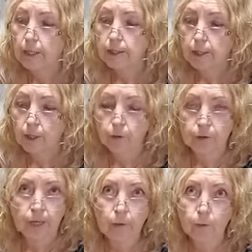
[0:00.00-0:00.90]

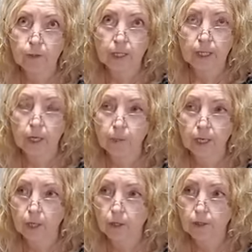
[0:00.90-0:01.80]
So that will really help.
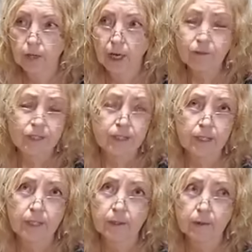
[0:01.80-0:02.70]
And also, I've
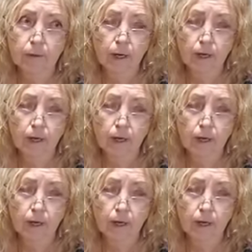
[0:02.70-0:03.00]
seen